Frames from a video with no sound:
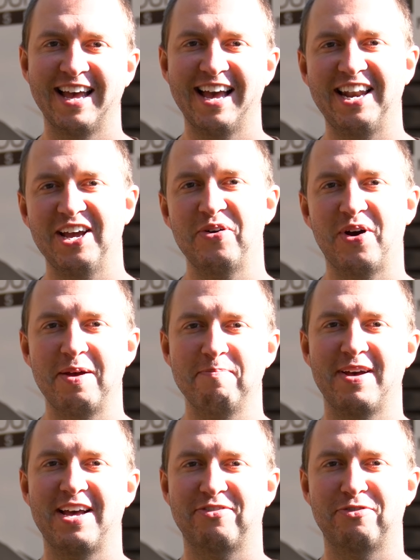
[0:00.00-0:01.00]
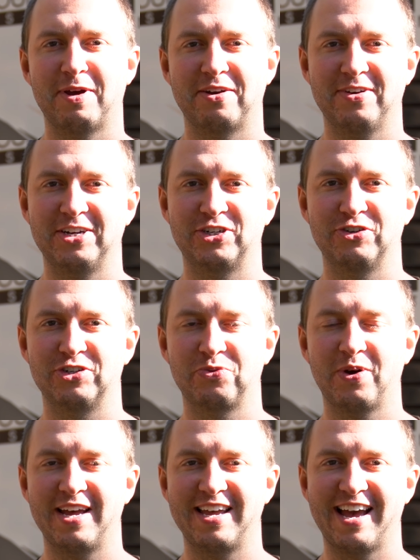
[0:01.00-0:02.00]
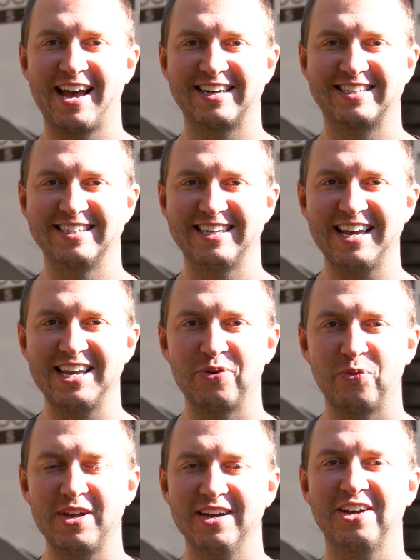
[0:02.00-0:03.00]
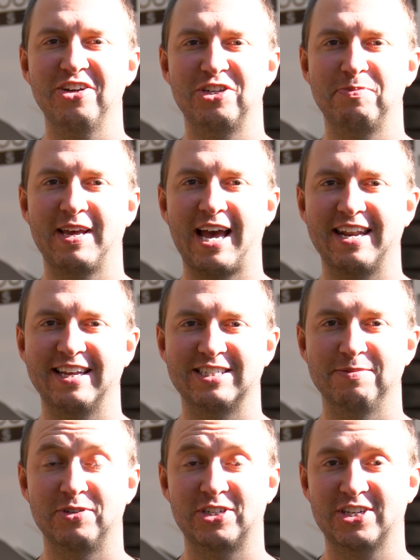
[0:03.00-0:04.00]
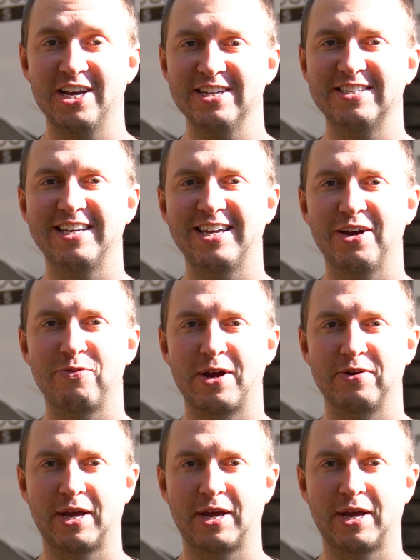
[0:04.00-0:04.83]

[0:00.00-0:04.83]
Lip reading: Hello, I'm Matt from Adventurous Way, and today we are going to be adding some skirting around